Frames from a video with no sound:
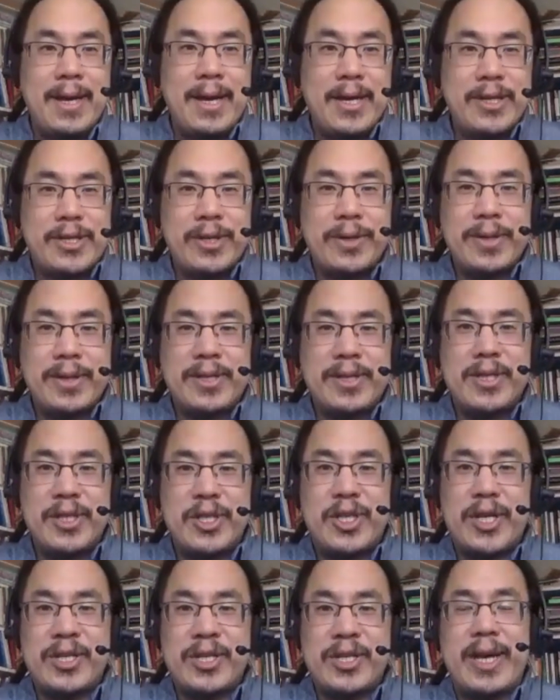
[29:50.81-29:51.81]
And so the
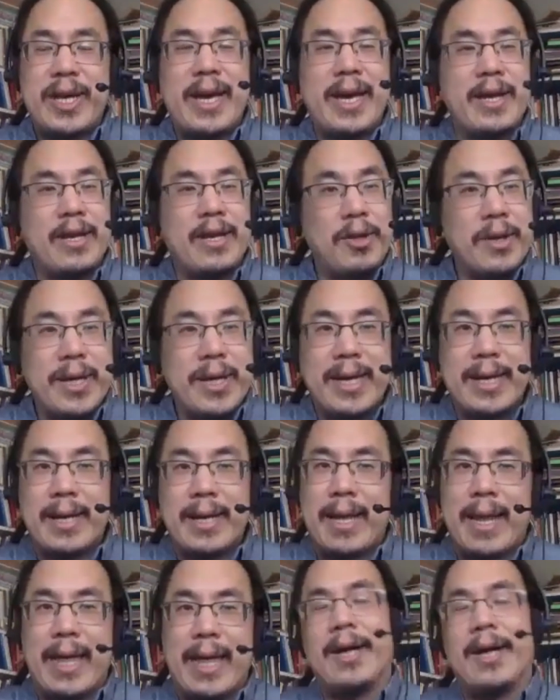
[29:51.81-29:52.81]
suggestion I had, looking at
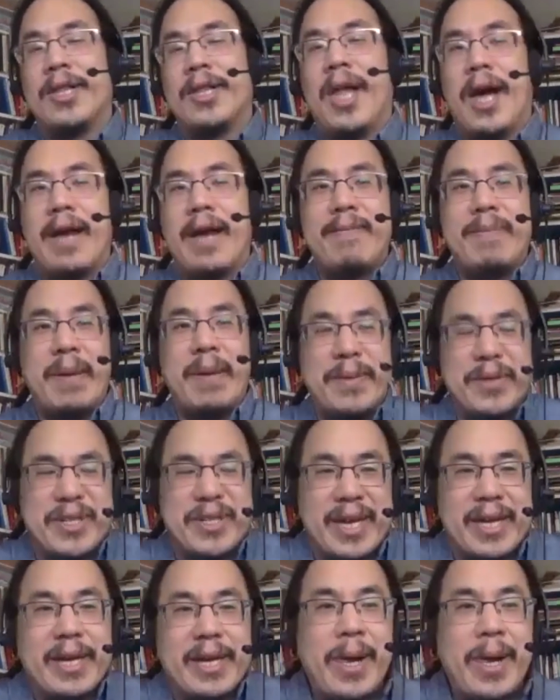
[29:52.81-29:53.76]
like a lot of people's like